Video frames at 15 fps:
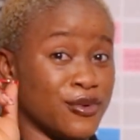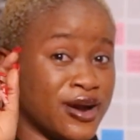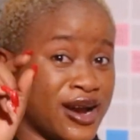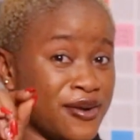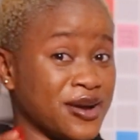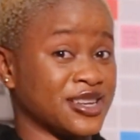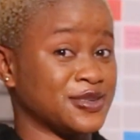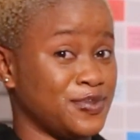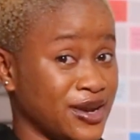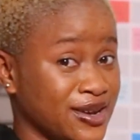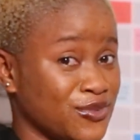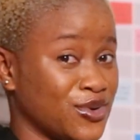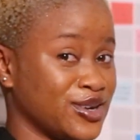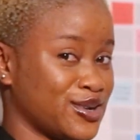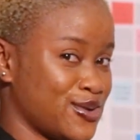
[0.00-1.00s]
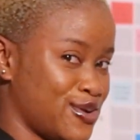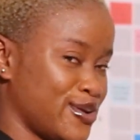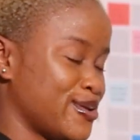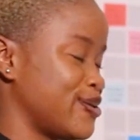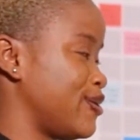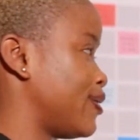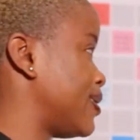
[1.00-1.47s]
worry, I'll explain what the
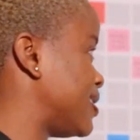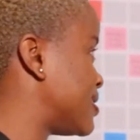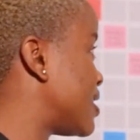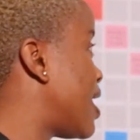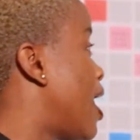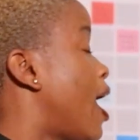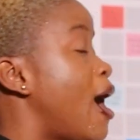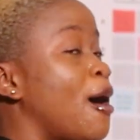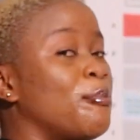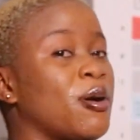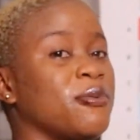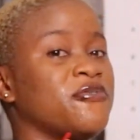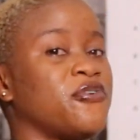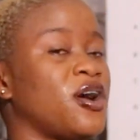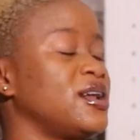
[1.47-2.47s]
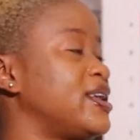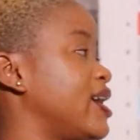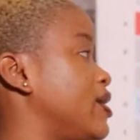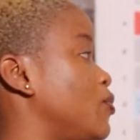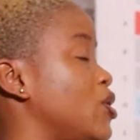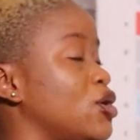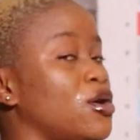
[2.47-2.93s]
color is. But before
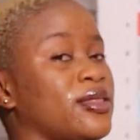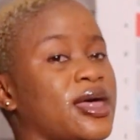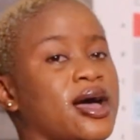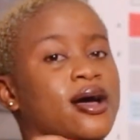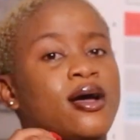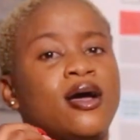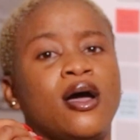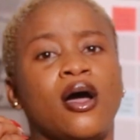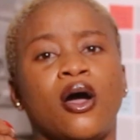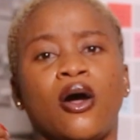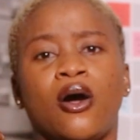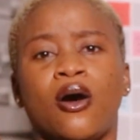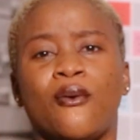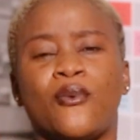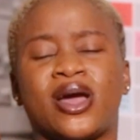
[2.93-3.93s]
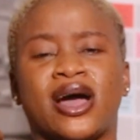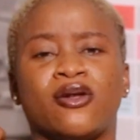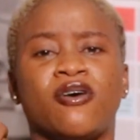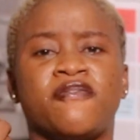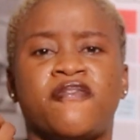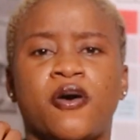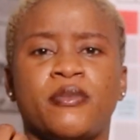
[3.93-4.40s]
then, we know that we
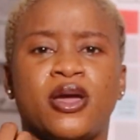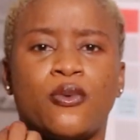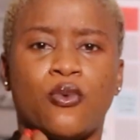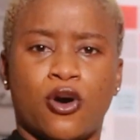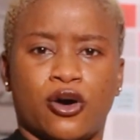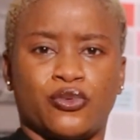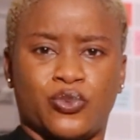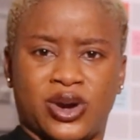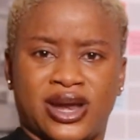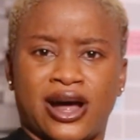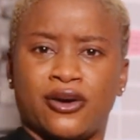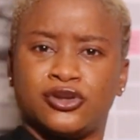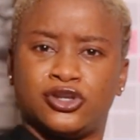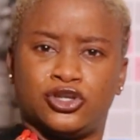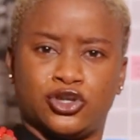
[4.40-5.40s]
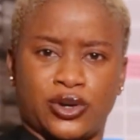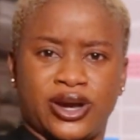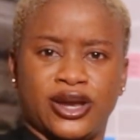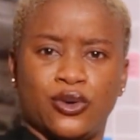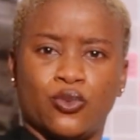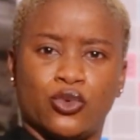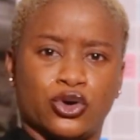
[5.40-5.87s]
cannot form a word without
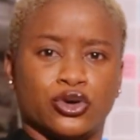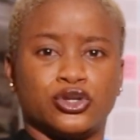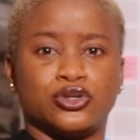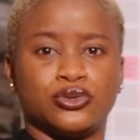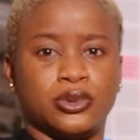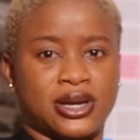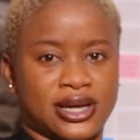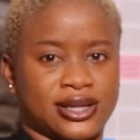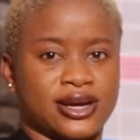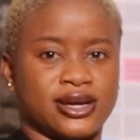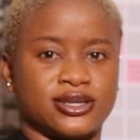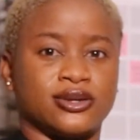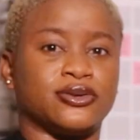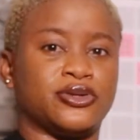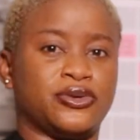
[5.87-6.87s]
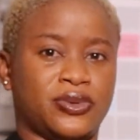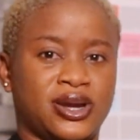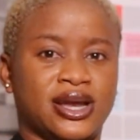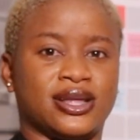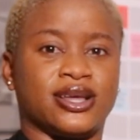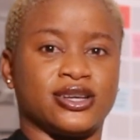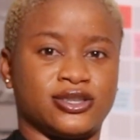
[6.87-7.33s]
joining one or two letters or three
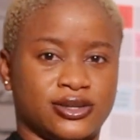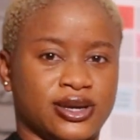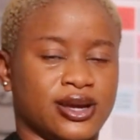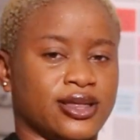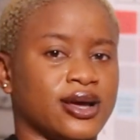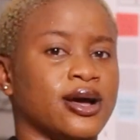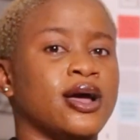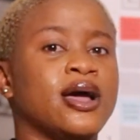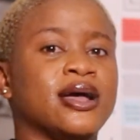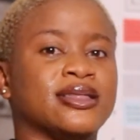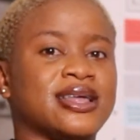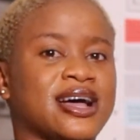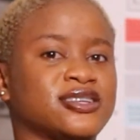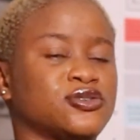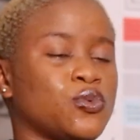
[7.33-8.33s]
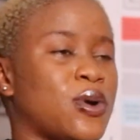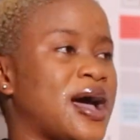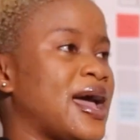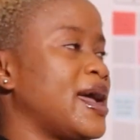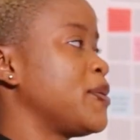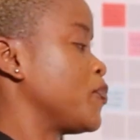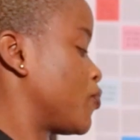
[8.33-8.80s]
letters together. That's
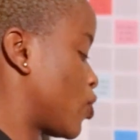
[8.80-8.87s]
why